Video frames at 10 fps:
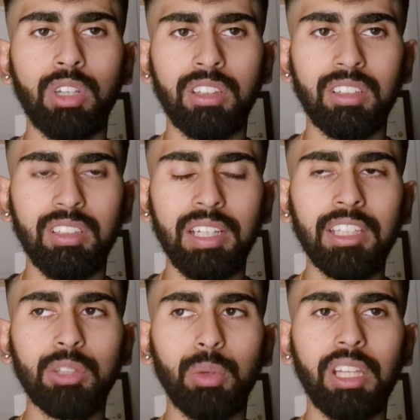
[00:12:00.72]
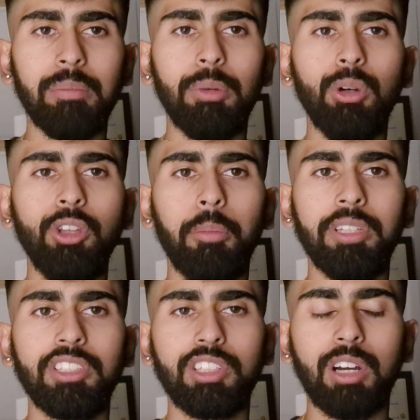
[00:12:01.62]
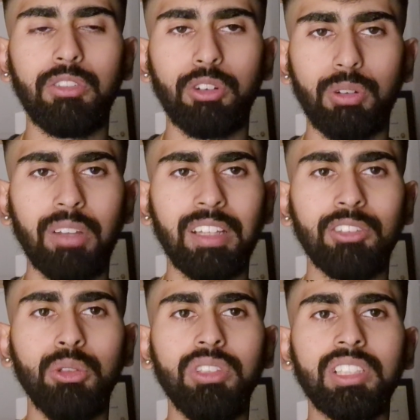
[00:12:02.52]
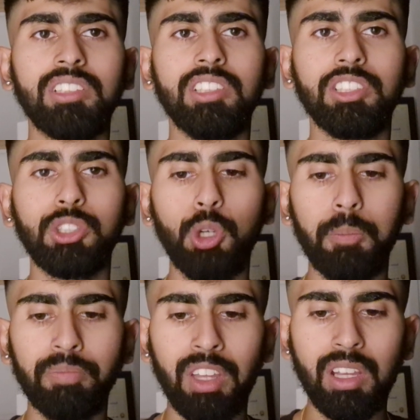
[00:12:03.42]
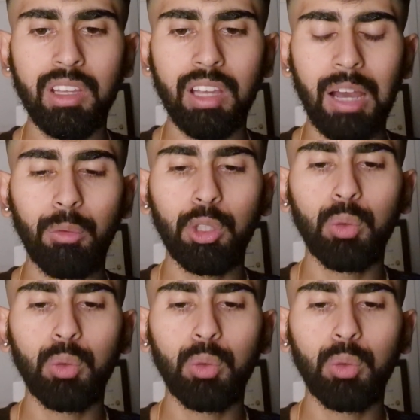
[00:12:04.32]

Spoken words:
at the death where they bowl the opposition out for around that 260 score, and with the